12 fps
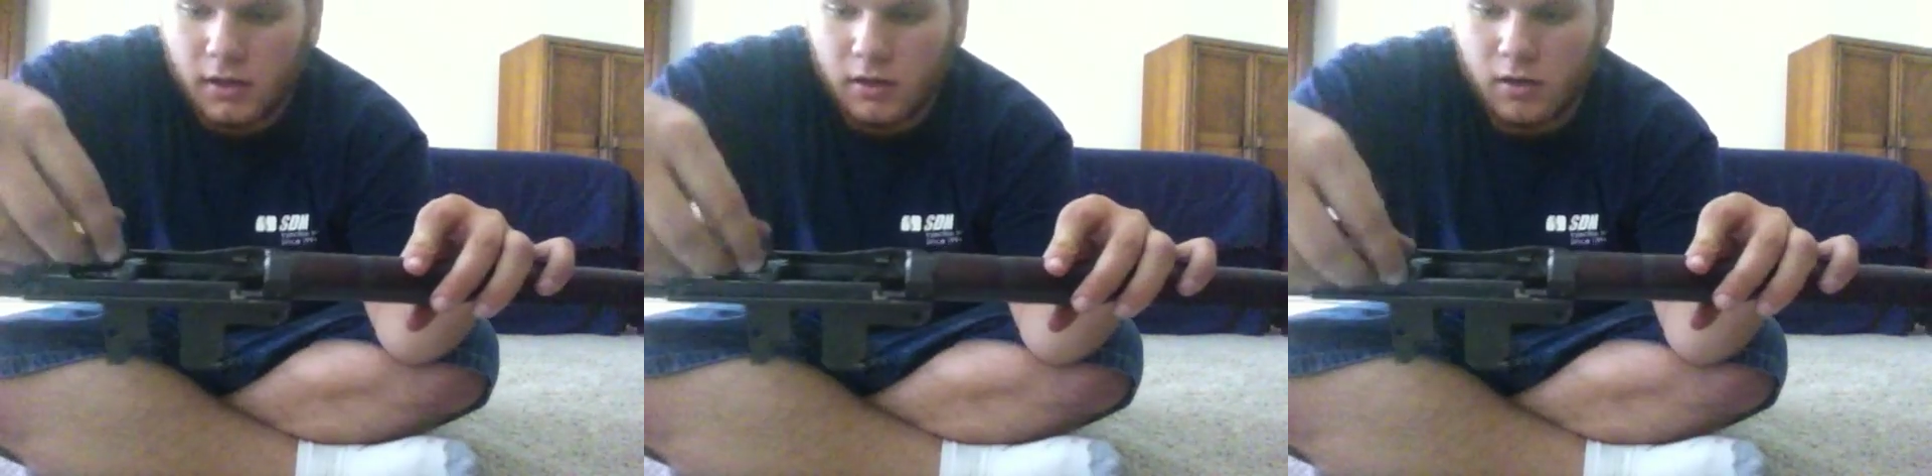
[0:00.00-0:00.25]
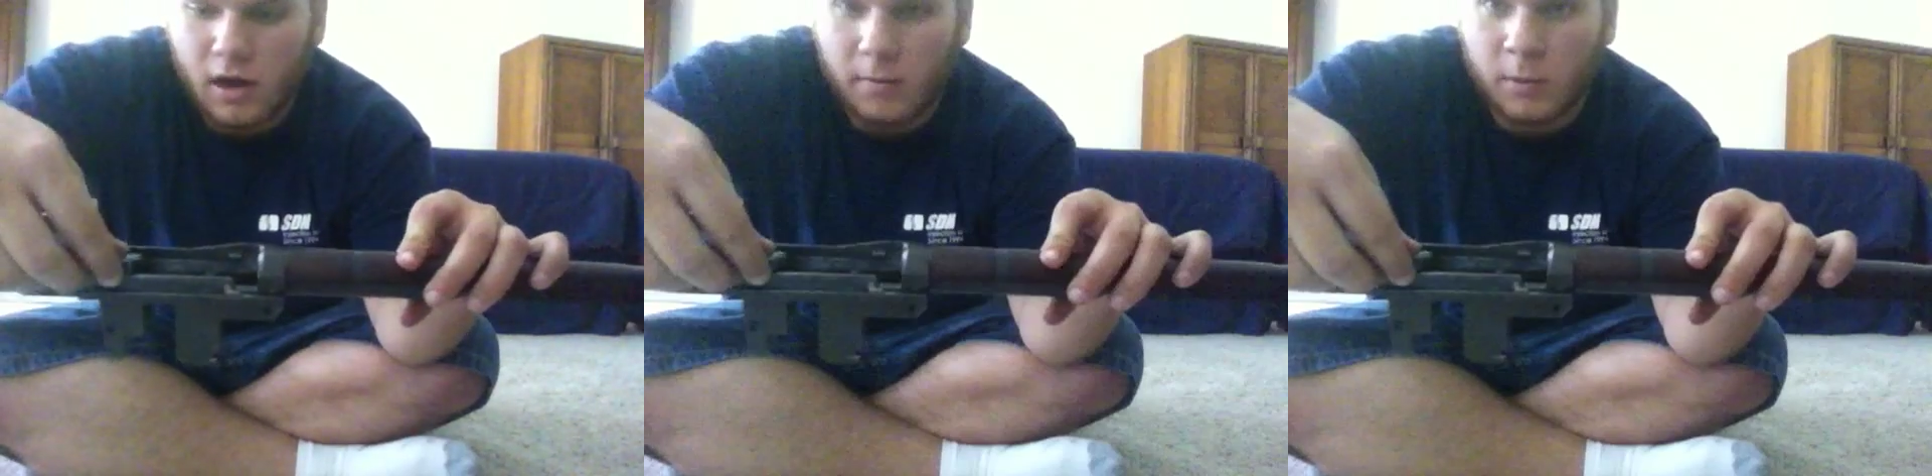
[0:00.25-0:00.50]

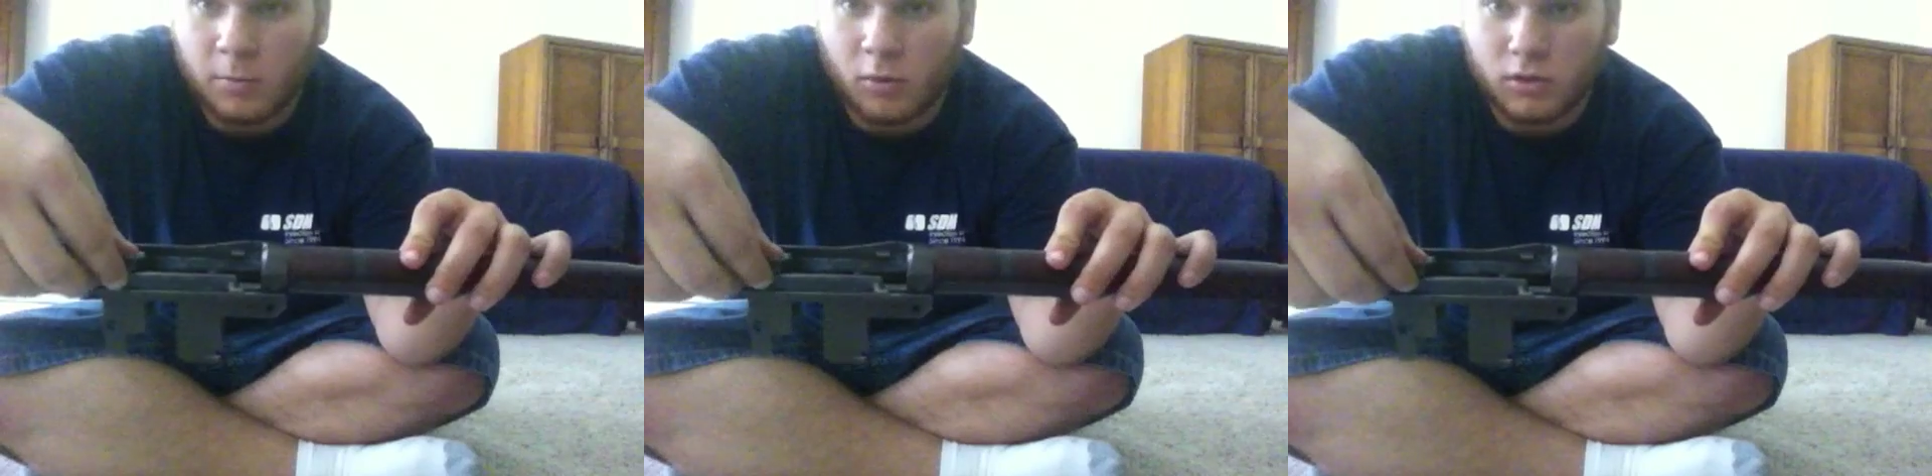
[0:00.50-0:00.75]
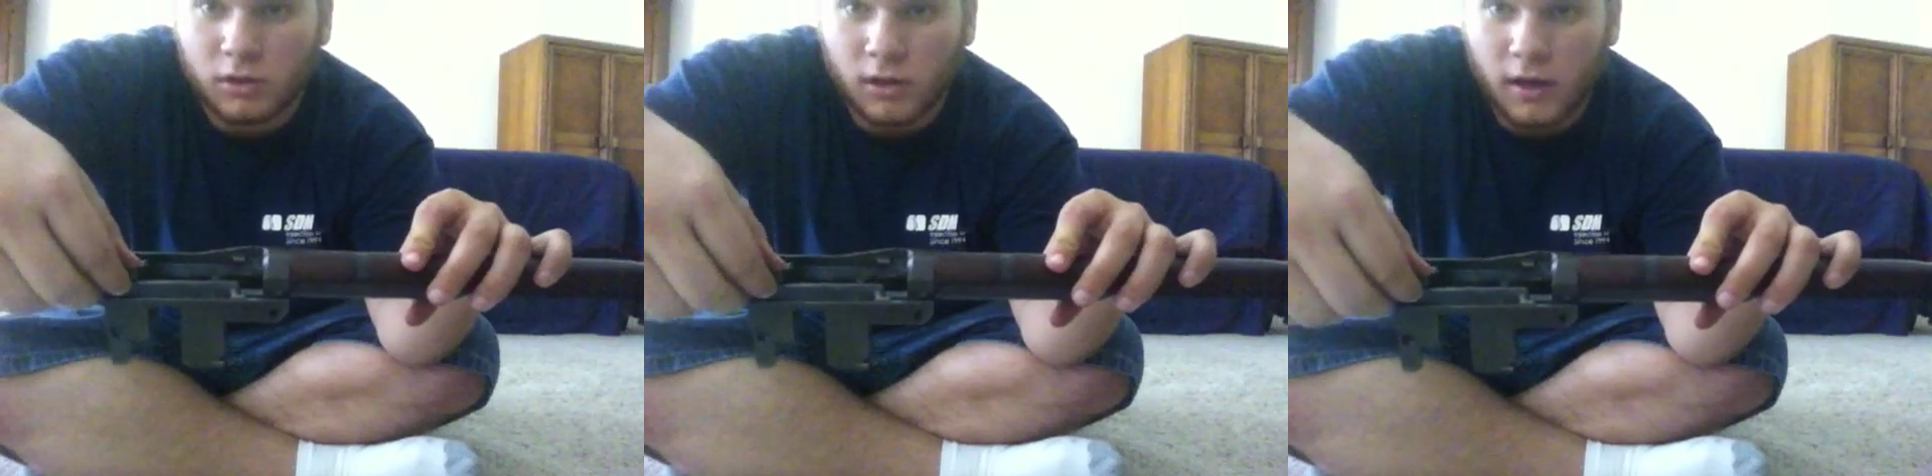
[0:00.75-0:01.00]
You grab the
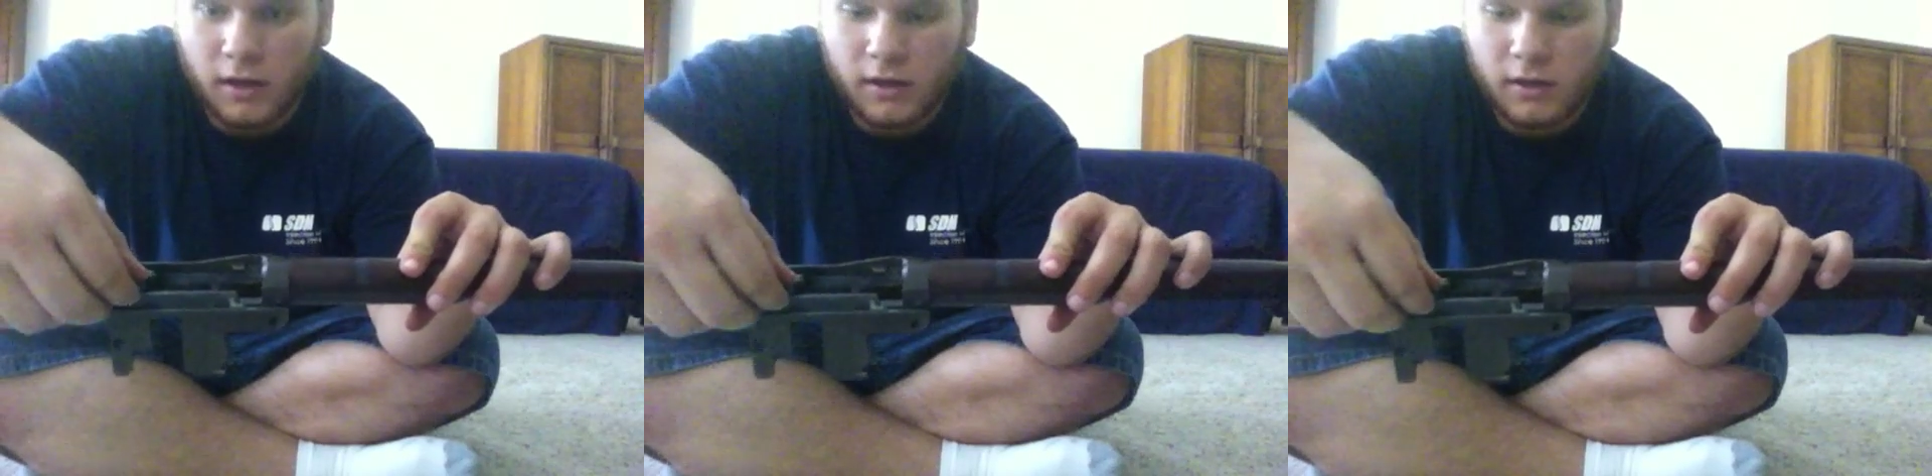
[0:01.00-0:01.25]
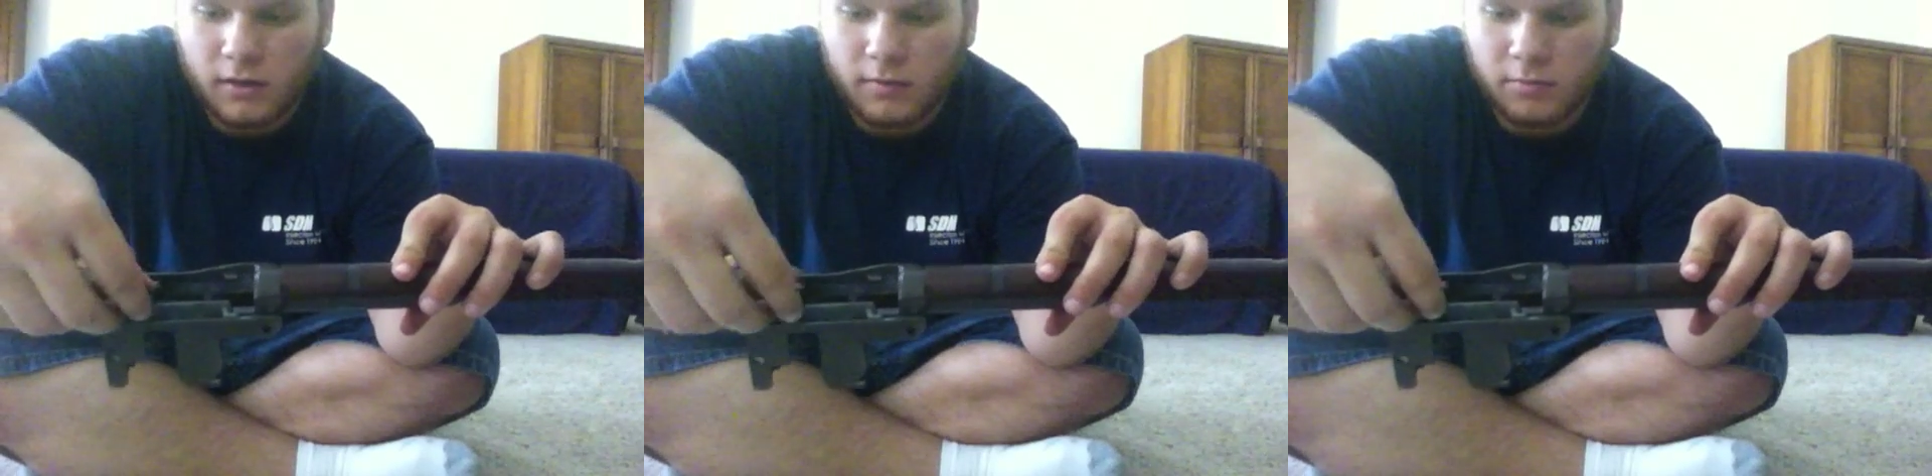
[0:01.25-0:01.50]
bolt
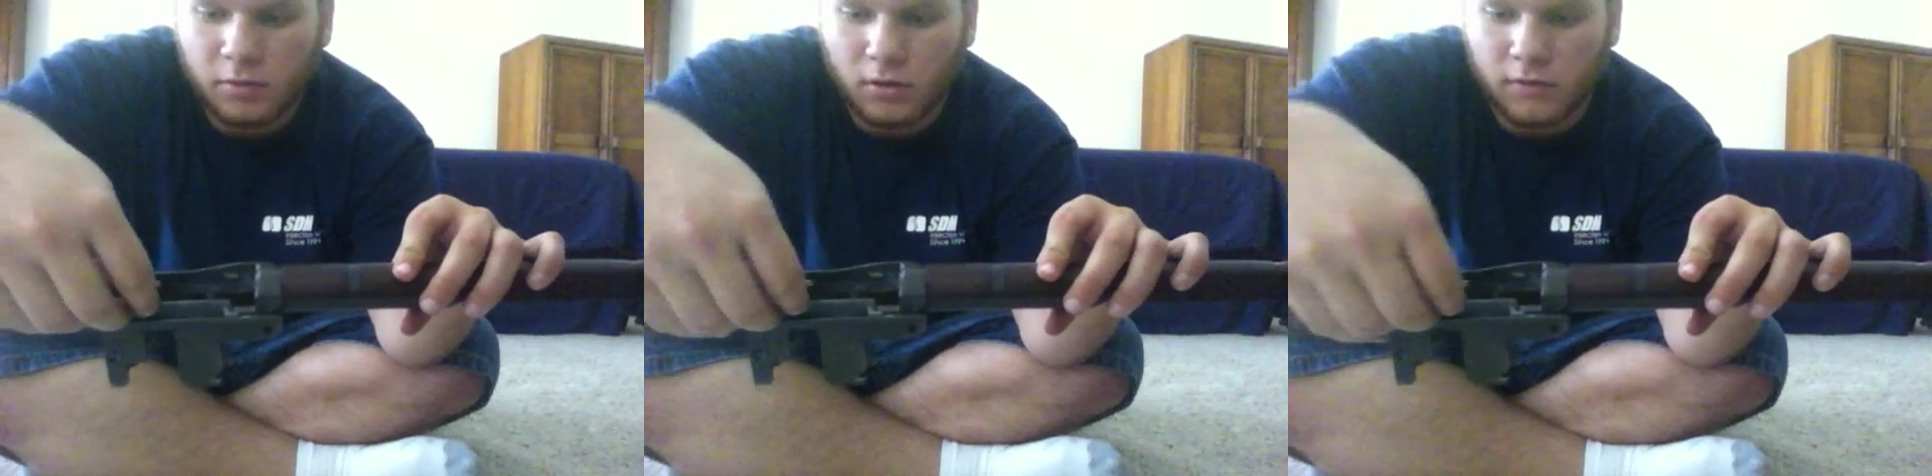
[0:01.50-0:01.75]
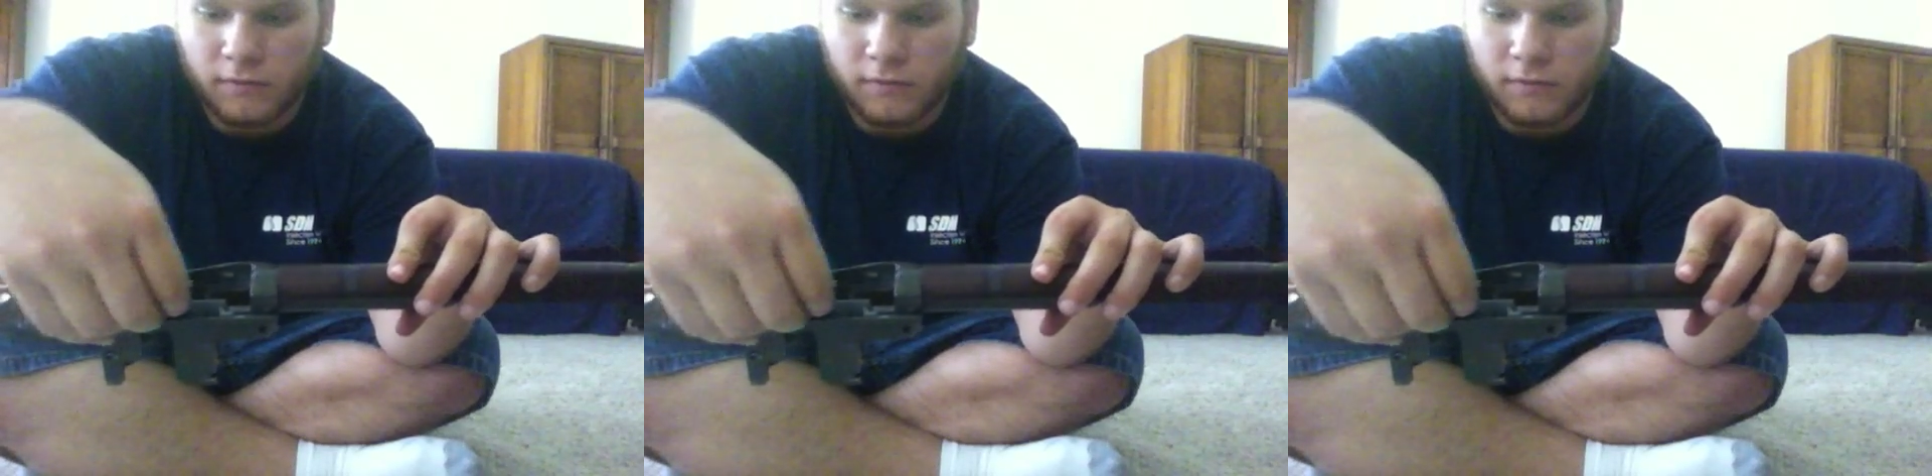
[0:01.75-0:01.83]
lug, pull